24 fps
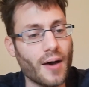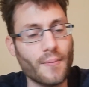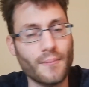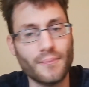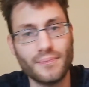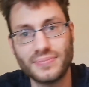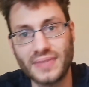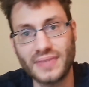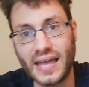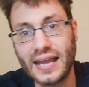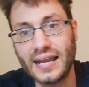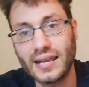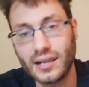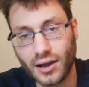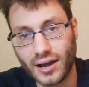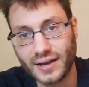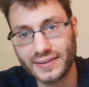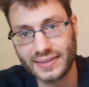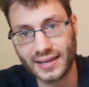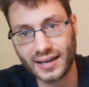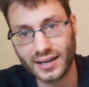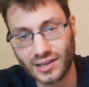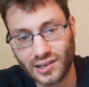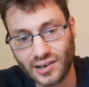They like
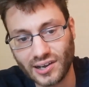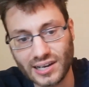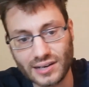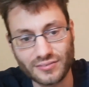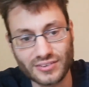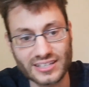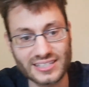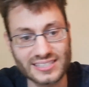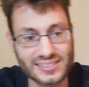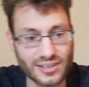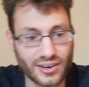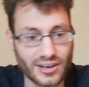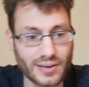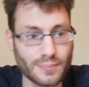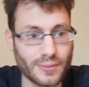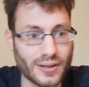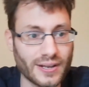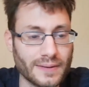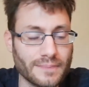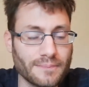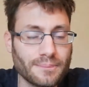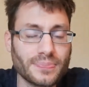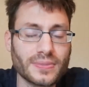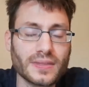that kind of
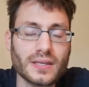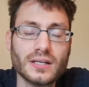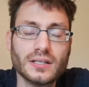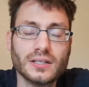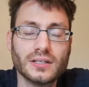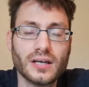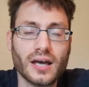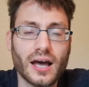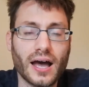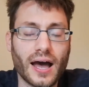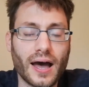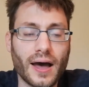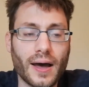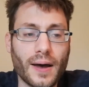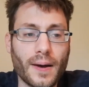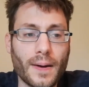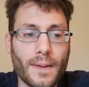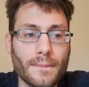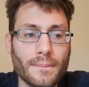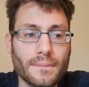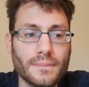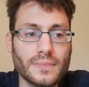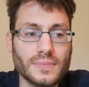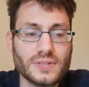excitement.
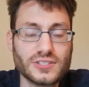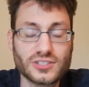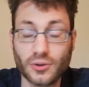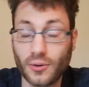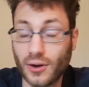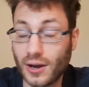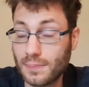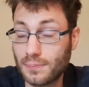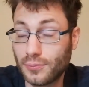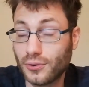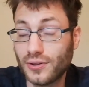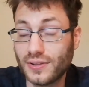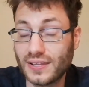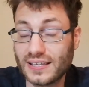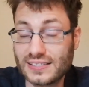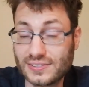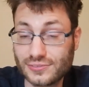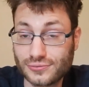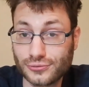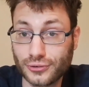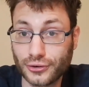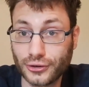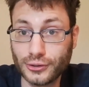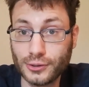So I put this
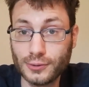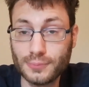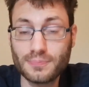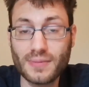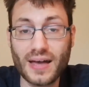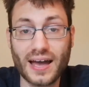through